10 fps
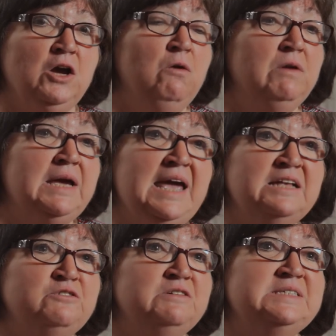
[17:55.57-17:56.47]
Colon
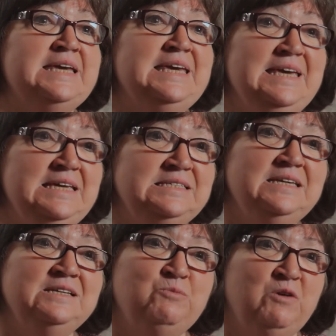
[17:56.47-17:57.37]
cancer is the
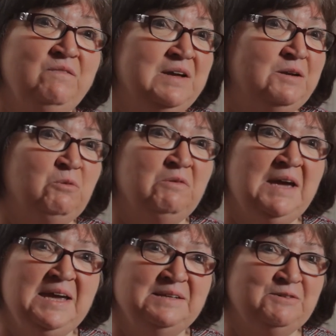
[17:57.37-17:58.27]
easiest preventable
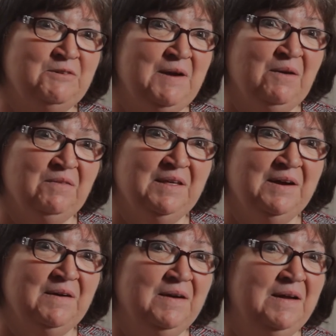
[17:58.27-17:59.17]
cancer out
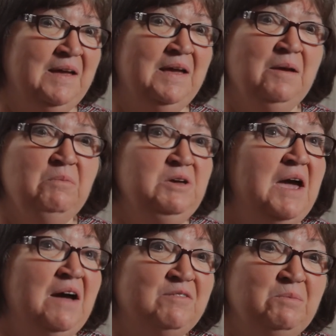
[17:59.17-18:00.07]
there, but you
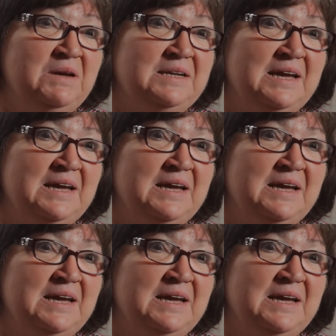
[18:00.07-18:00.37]
have to be